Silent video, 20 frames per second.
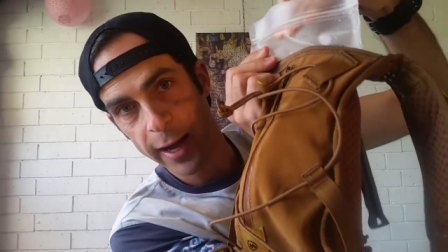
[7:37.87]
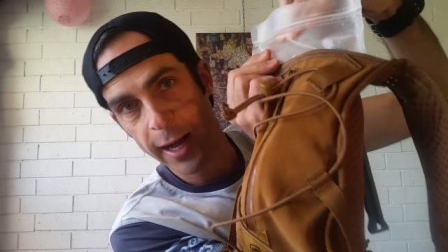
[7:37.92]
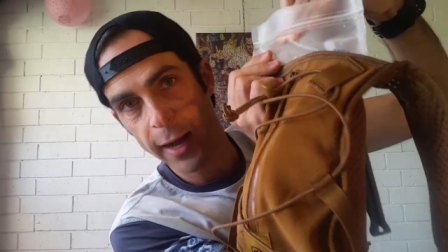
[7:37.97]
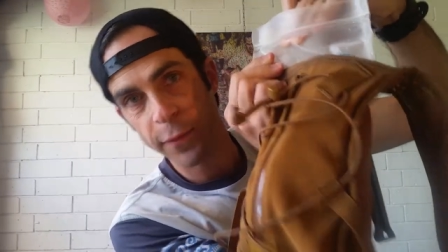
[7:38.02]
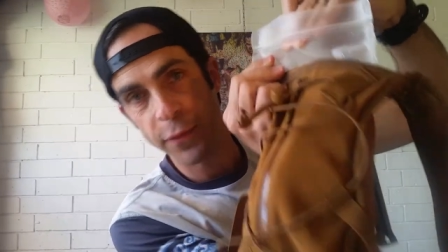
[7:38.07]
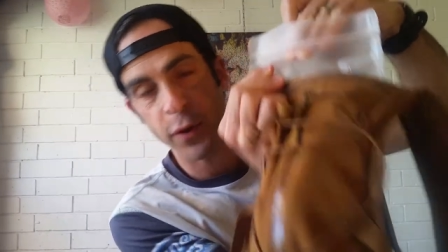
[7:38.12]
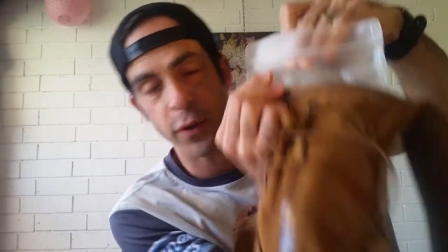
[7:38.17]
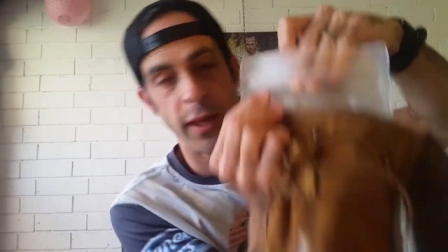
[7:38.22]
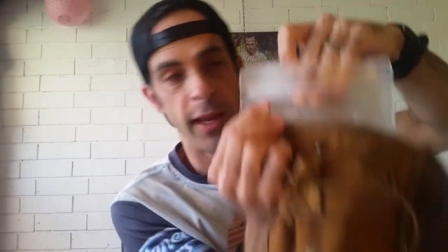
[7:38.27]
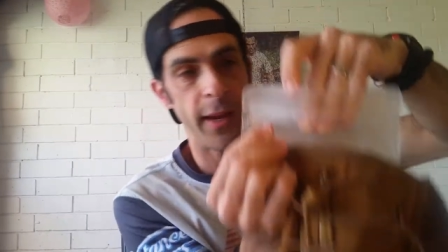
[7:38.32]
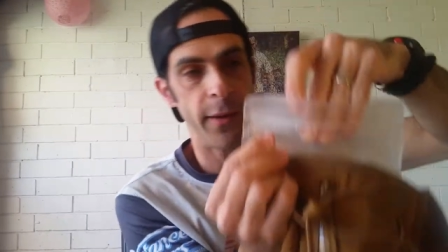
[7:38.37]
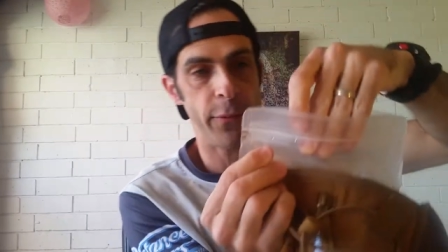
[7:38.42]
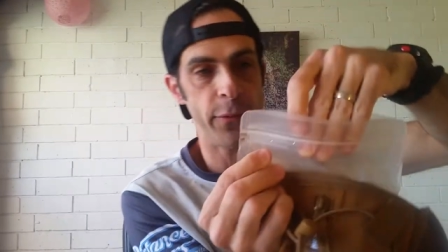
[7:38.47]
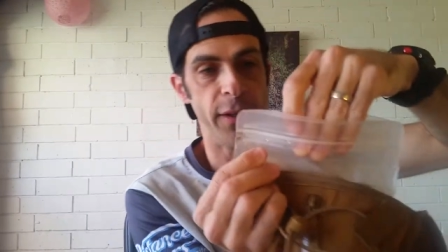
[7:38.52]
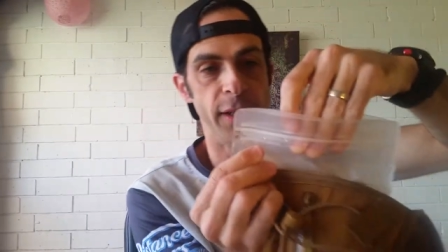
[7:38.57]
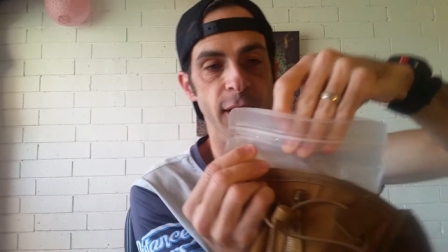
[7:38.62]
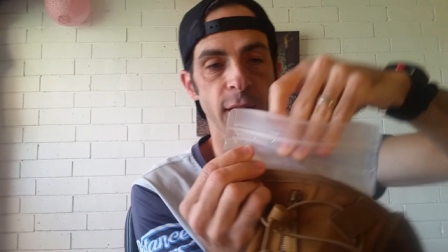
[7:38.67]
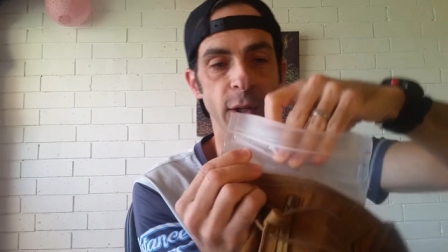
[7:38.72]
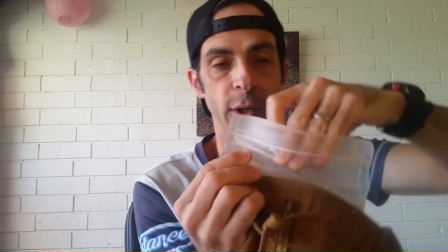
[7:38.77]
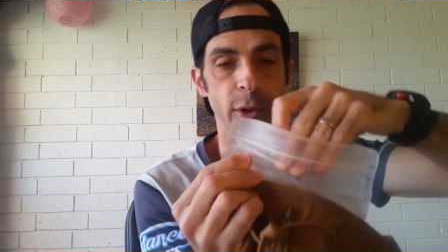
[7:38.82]
half in there,
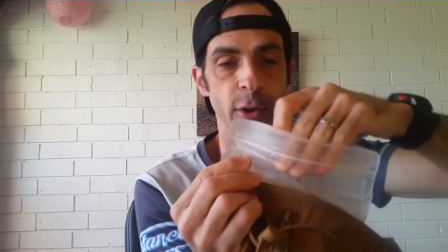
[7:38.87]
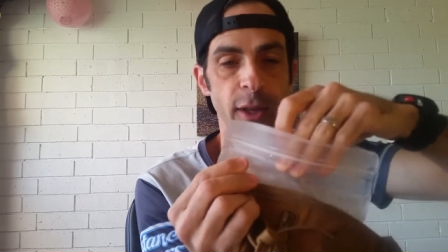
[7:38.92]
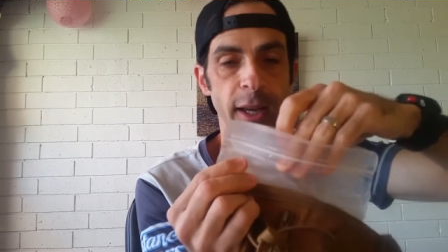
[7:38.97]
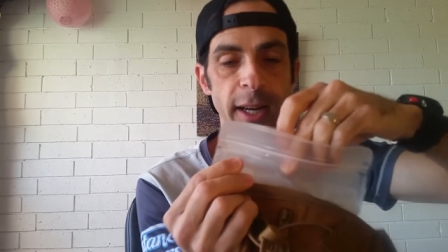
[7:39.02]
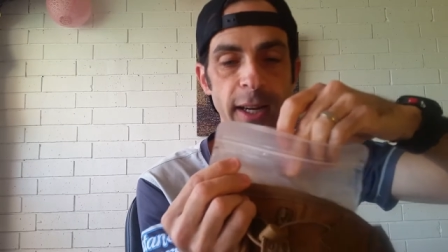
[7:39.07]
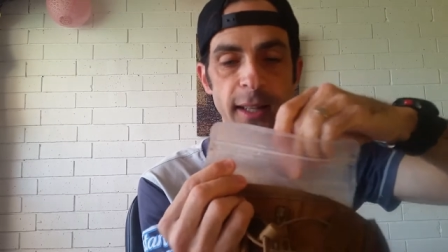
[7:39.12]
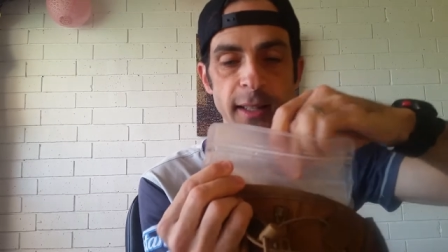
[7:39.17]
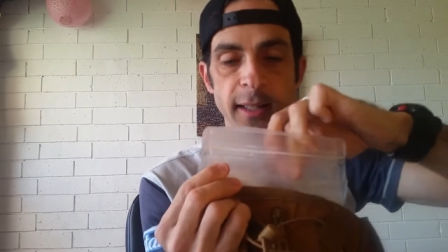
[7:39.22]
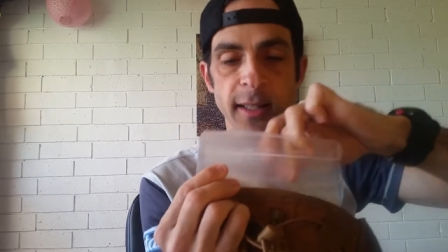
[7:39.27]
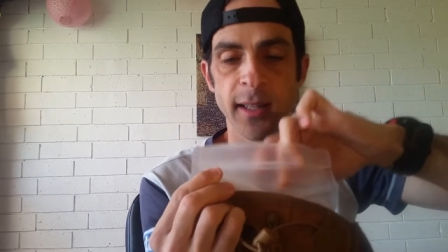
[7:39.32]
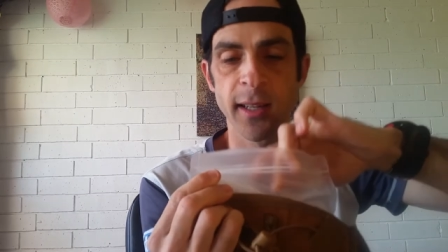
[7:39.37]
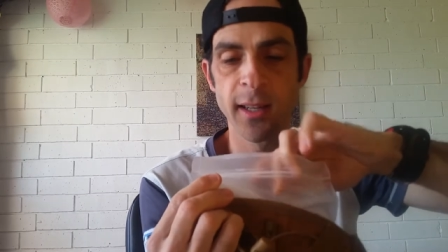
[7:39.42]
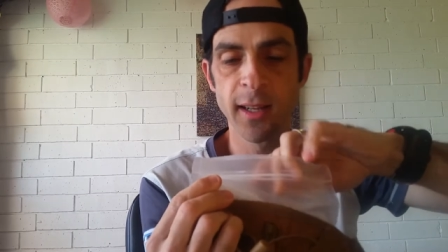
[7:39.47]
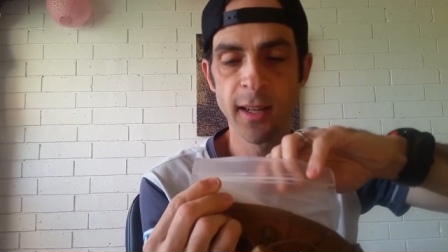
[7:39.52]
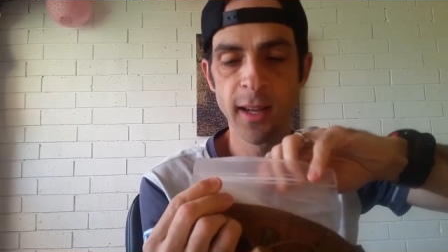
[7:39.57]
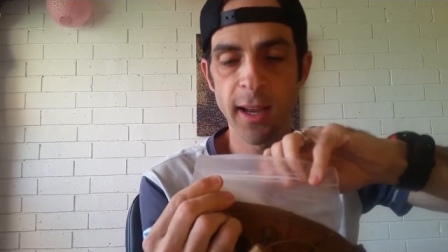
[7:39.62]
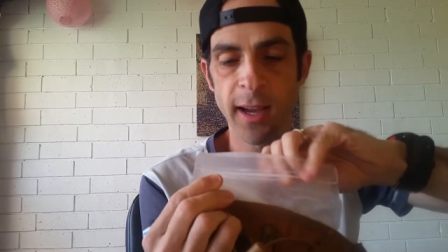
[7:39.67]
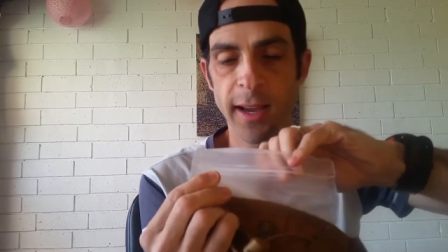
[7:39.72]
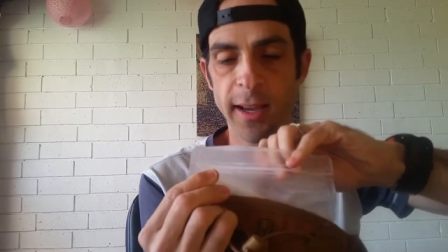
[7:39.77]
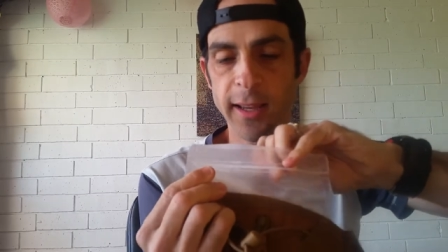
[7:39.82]
fits 2 liters,
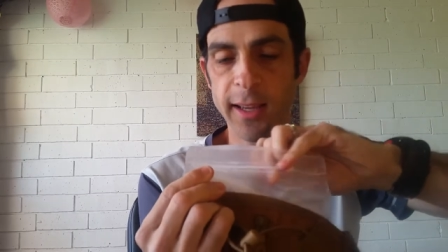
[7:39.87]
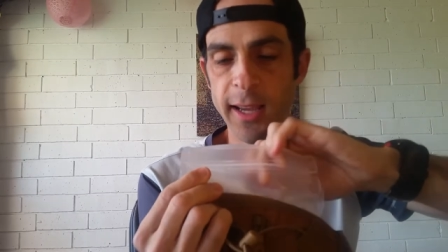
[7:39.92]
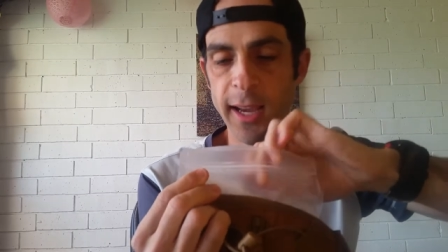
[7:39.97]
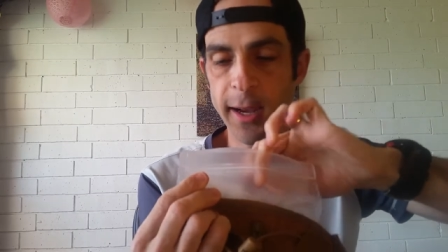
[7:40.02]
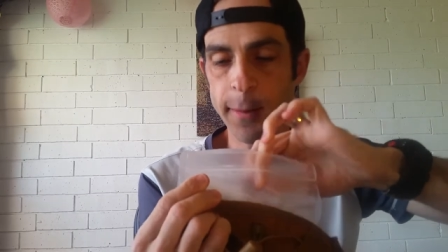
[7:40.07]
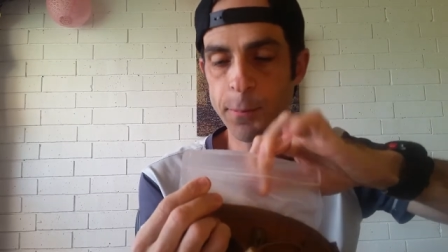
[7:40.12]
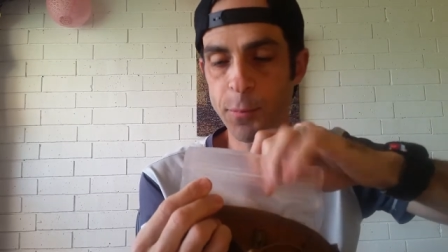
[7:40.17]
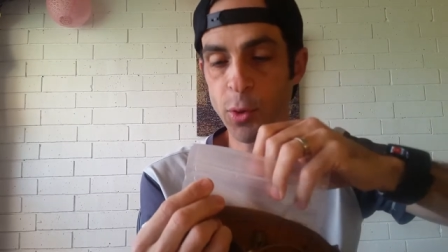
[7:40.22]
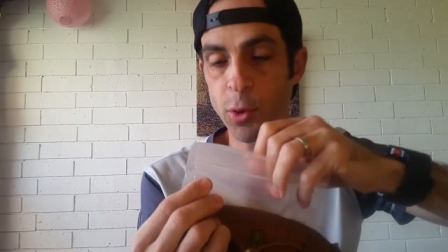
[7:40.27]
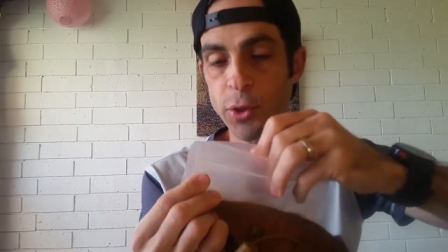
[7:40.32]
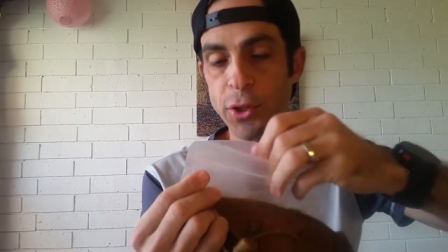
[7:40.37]
okay?